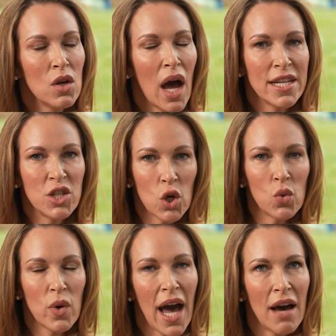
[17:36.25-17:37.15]
I
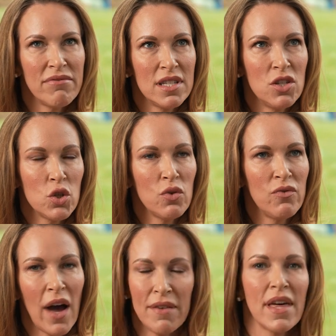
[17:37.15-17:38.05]
don't have to do
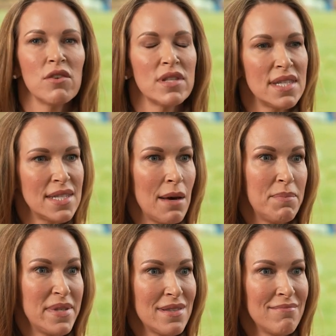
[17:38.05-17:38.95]
5,000
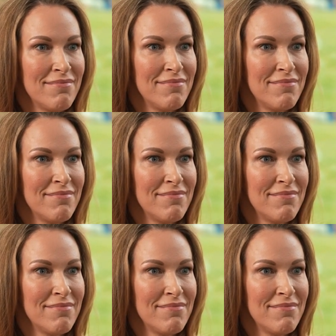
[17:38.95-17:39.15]
steps.